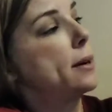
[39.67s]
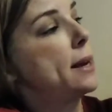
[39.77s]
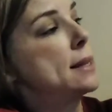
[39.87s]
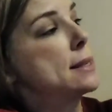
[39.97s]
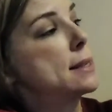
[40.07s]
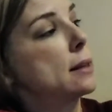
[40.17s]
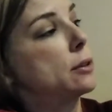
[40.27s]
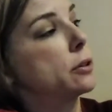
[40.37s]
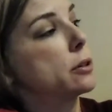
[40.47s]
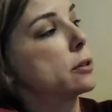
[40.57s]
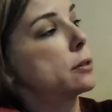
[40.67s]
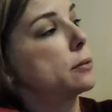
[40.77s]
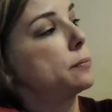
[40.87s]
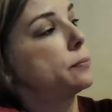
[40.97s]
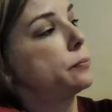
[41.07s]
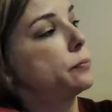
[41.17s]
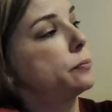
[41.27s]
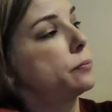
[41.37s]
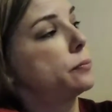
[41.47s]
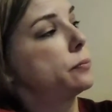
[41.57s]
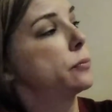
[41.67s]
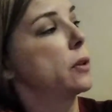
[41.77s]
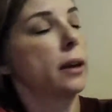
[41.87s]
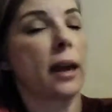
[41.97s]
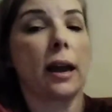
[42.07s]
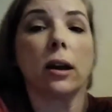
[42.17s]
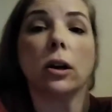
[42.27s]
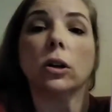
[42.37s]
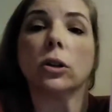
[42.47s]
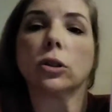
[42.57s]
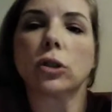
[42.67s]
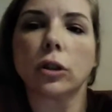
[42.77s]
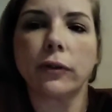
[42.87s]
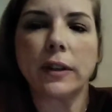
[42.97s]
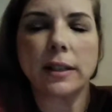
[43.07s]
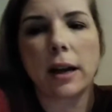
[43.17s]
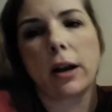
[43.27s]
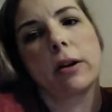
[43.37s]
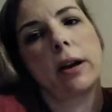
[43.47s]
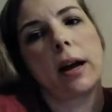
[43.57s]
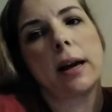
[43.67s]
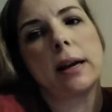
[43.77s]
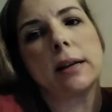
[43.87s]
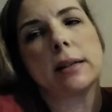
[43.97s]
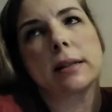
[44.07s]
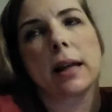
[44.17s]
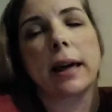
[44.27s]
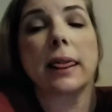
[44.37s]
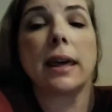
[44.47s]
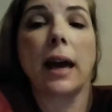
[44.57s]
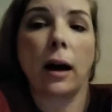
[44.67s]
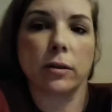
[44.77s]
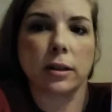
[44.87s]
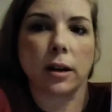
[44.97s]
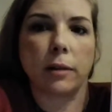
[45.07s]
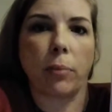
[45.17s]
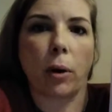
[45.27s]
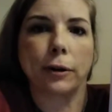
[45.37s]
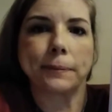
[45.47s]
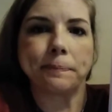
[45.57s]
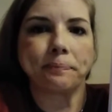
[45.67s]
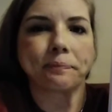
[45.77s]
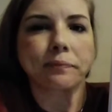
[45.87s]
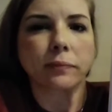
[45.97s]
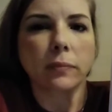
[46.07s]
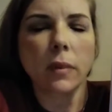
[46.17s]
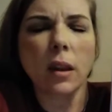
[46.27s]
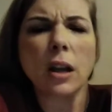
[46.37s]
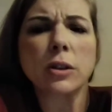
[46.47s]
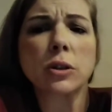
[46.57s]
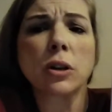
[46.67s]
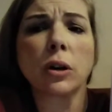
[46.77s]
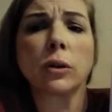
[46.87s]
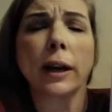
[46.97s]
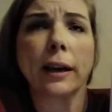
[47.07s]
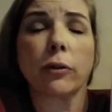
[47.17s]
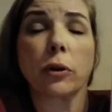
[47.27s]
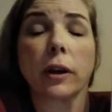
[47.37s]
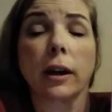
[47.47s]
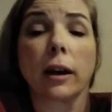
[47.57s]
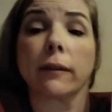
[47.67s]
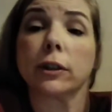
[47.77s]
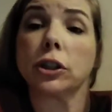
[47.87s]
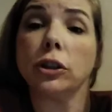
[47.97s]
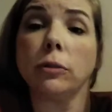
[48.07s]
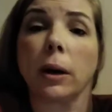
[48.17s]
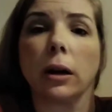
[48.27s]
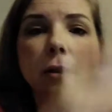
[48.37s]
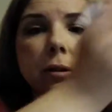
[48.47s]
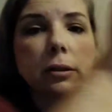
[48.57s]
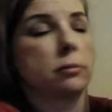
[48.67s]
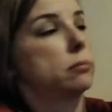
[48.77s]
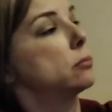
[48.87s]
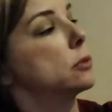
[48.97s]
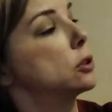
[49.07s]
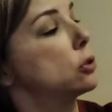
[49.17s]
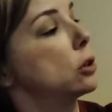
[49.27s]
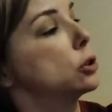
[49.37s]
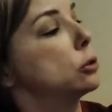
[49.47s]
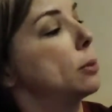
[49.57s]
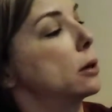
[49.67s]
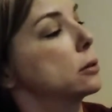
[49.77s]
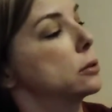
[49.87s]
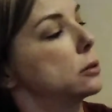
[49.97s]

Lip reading: and cylinders. Okay, surface area is like the outside part. So like if you're thinking of a shoebox, let's draw a shoebox.